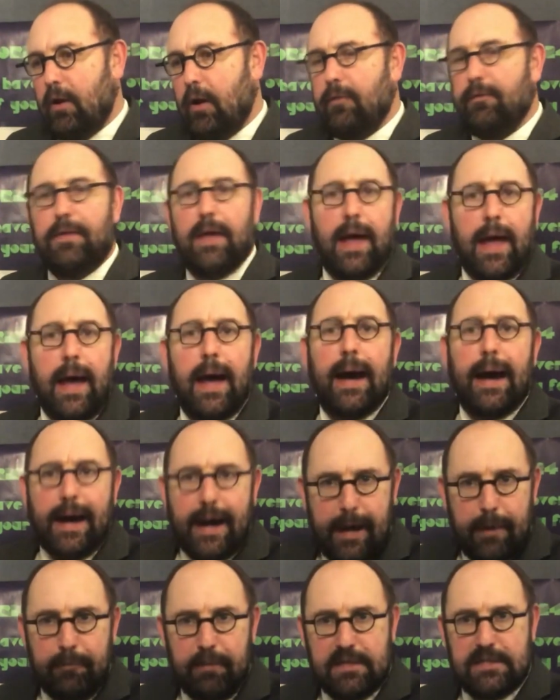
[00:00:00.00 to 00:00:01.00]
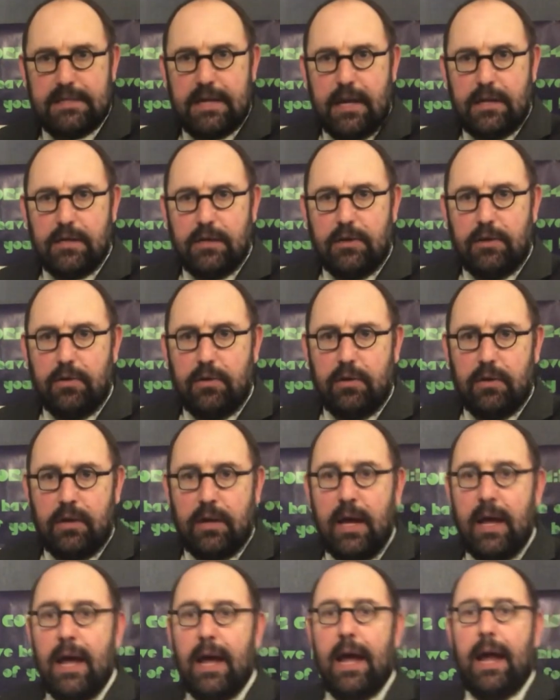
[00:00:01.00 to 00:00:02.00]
of the hypostatic union,